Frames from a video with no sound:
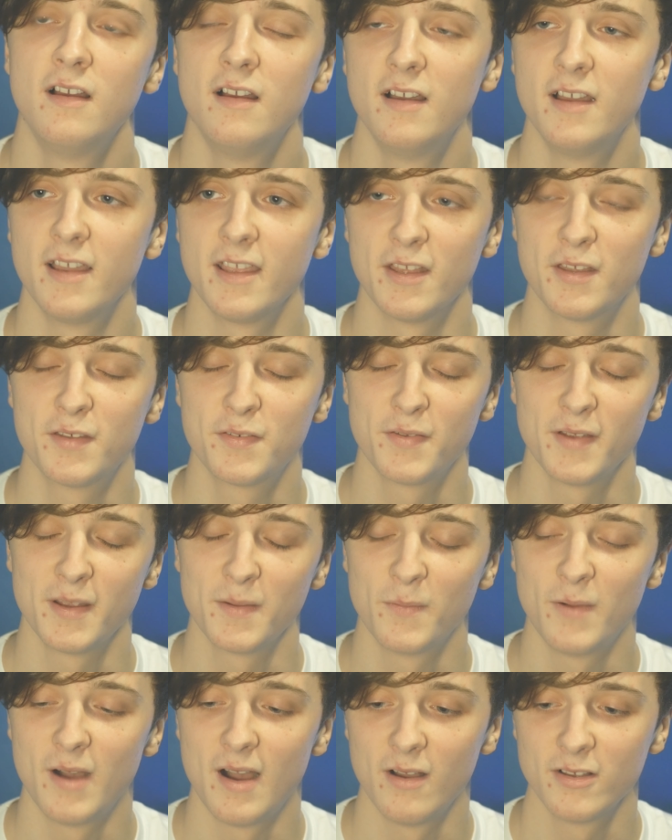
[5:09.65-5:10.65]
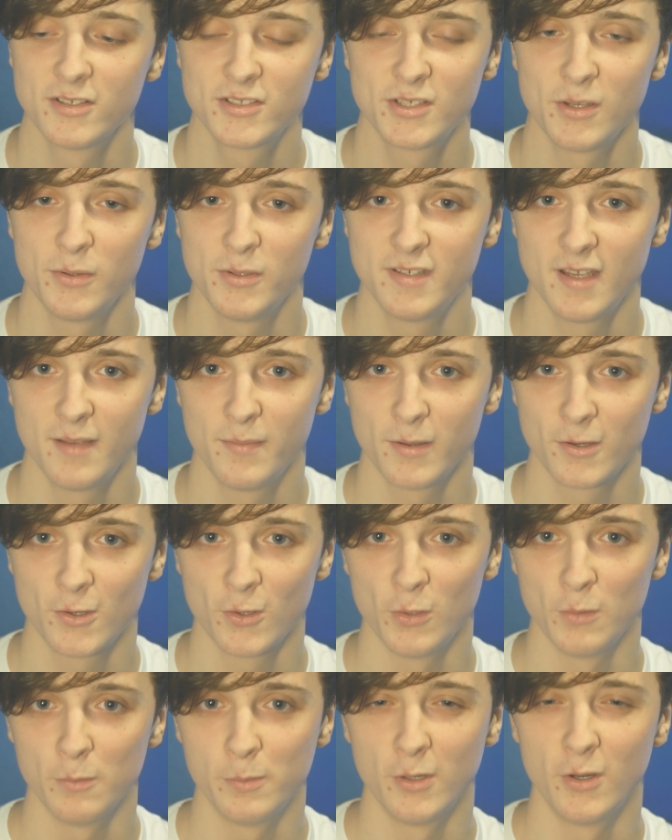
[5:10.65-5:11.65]
And you just think, wow, it's so
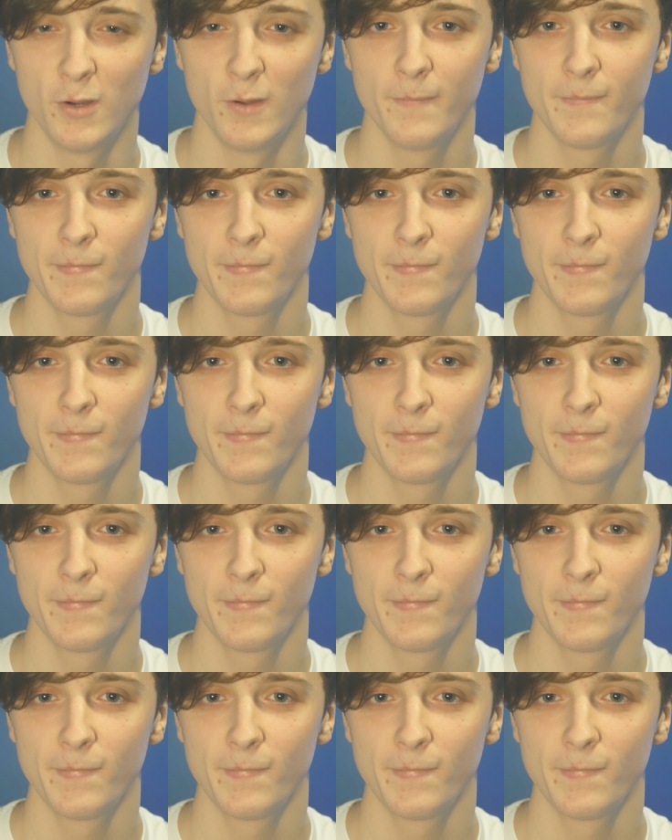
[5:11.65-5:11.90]
typical, but